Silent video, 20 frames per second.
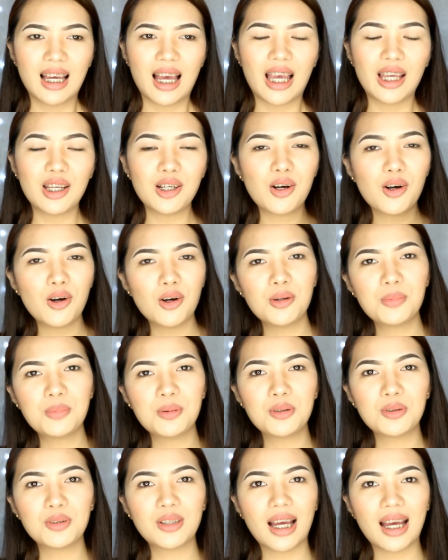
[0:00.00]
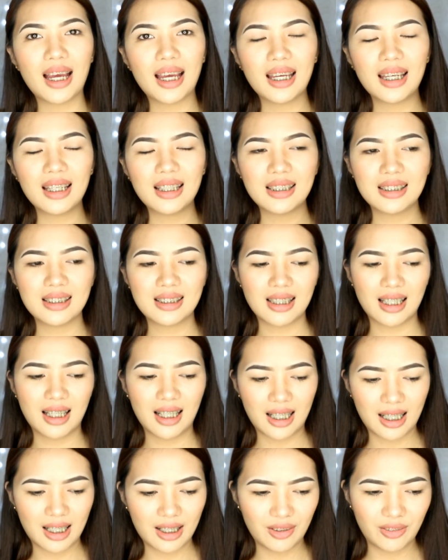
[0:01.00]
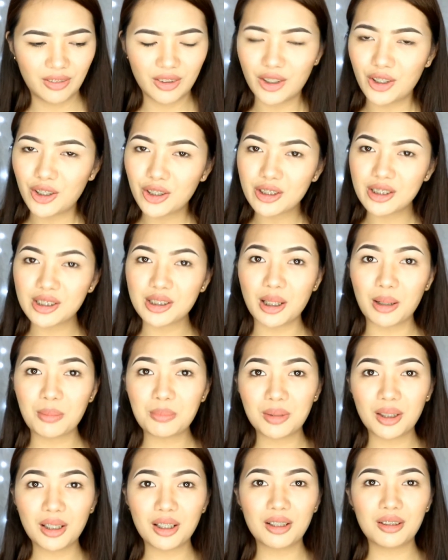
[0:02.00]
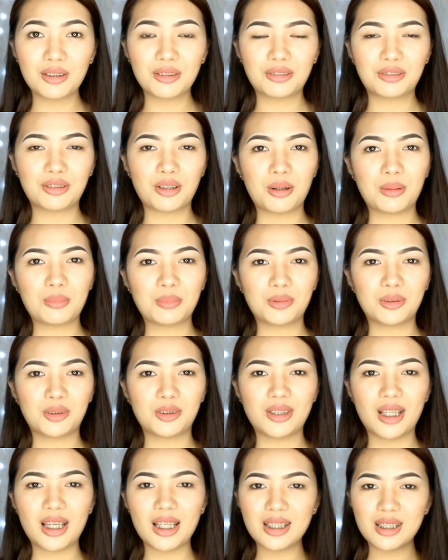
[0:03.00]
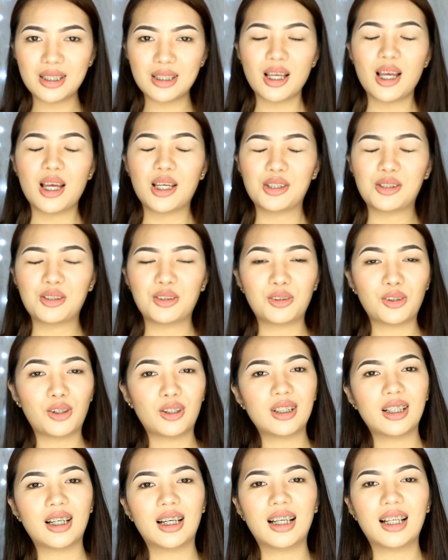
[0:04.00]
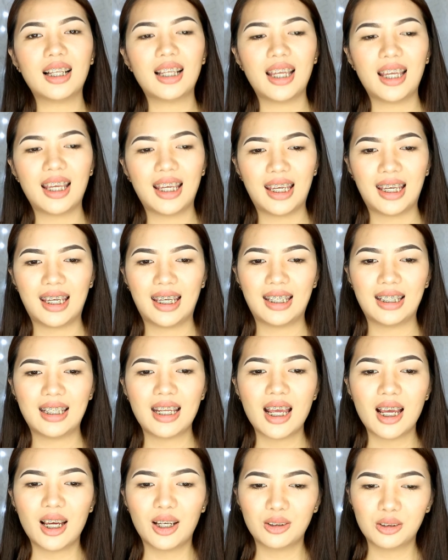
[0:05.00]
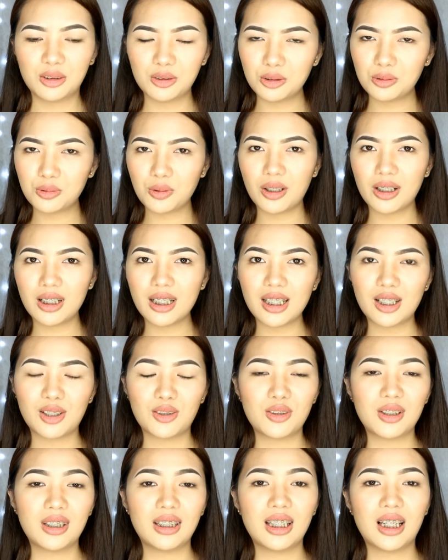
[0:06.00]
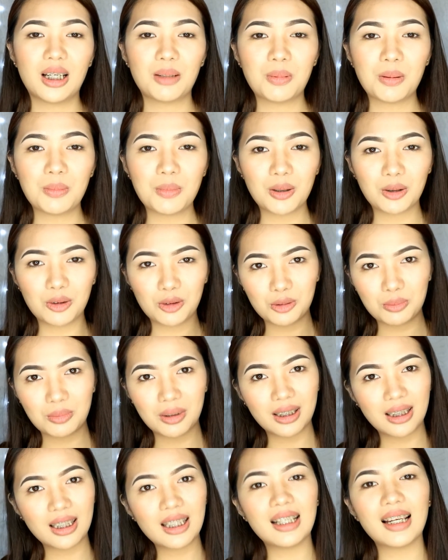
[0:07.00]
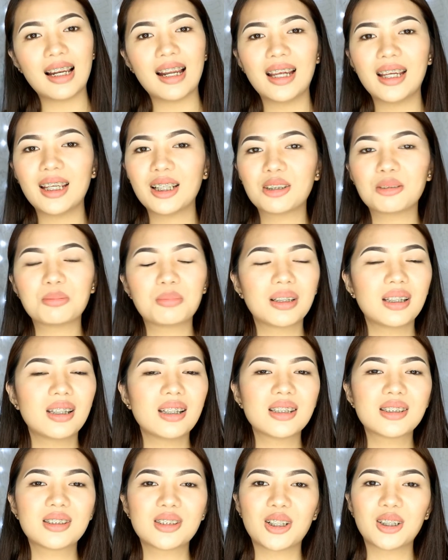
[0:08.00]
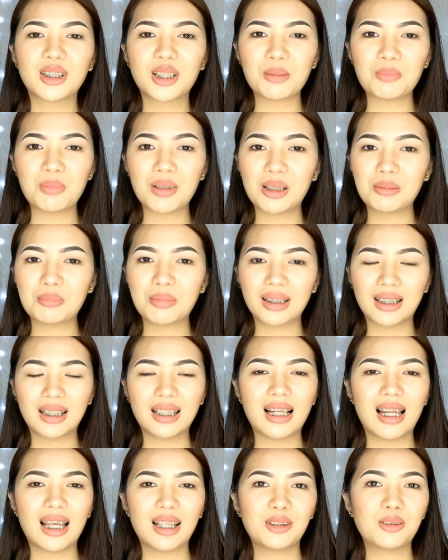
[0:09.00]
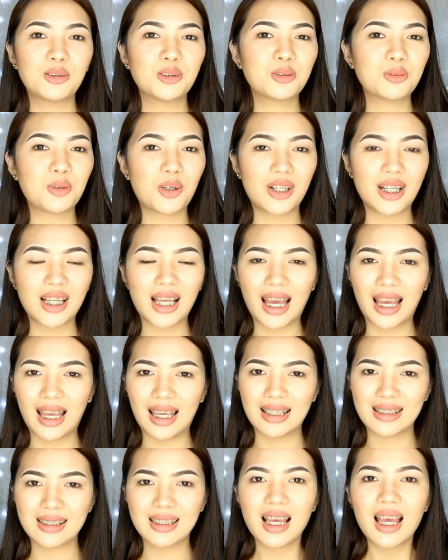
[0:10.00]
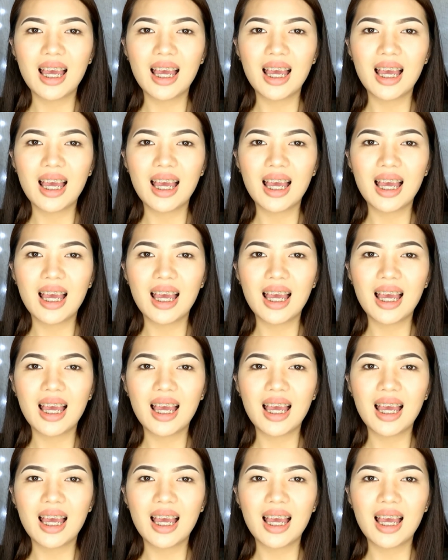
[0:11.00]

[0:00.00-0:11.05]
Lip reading: I hope you guys learned something from today's tutorial. And don't worry kung hindi ka pa marunong magkilay, kung mag-i-start ka palang magkilay, don't worry, guys.